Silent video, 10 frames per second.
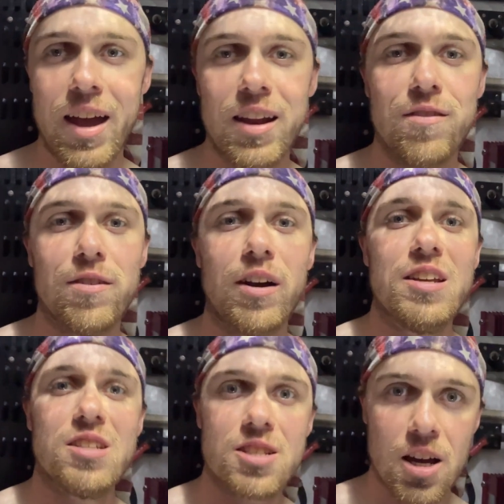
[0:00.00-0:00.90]
and
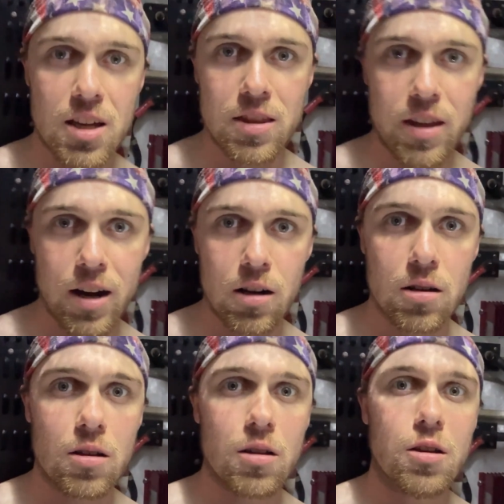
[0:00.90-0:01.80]
very stuck in there.
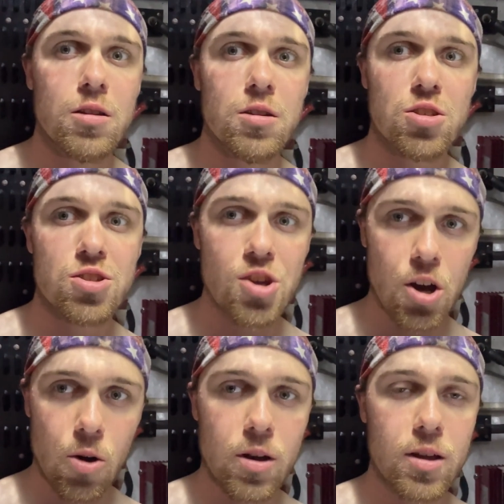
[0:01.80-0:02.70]

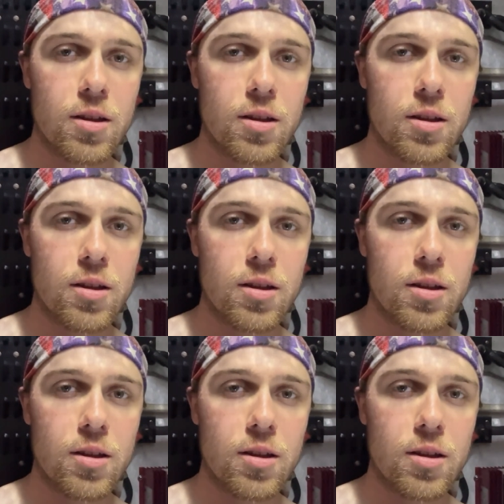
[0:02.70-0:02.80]
So,